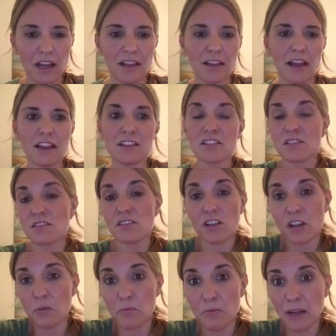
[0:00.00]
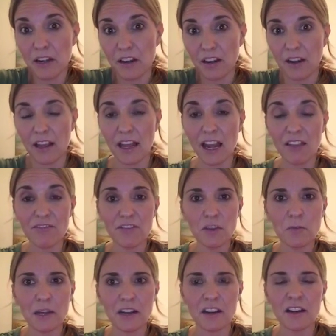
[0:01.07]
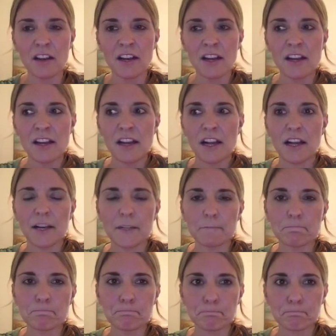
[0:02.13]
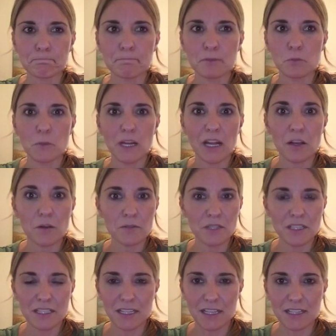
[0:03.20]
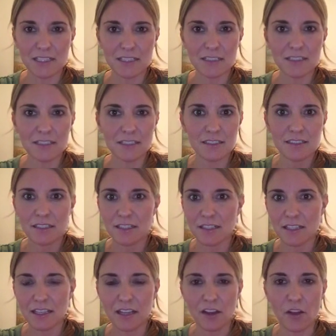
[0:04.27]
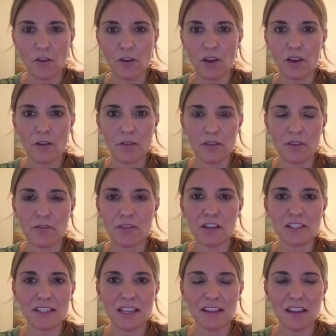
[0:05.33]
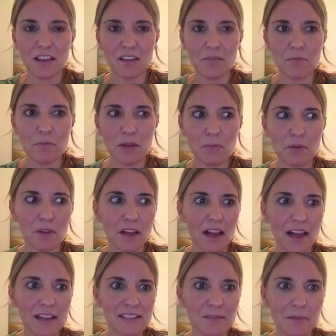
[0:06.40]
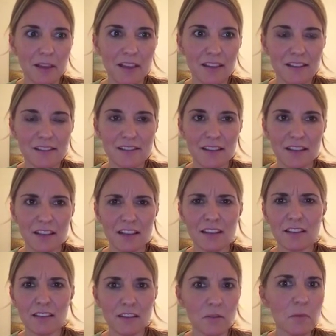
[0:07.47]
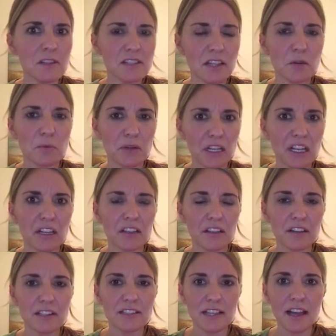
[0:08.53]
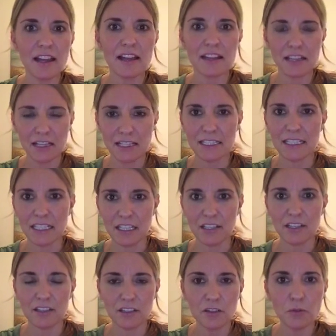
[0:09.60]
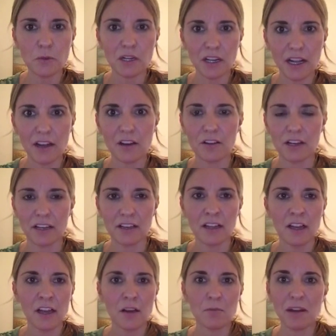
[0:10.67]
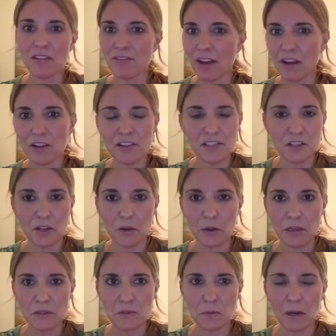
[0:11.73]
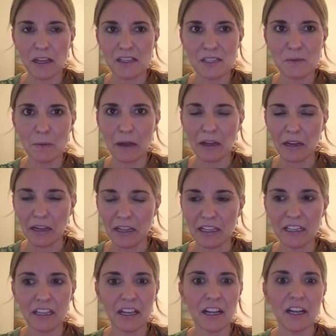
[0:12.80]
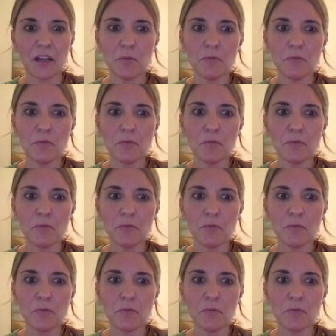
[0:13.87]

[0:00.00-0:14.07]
I just look better and I feel better. When I go to the doctor, the first thing that people ask me is like, you must eat a pretty good diet, huh? And you work out, and my vitals are always right spot on.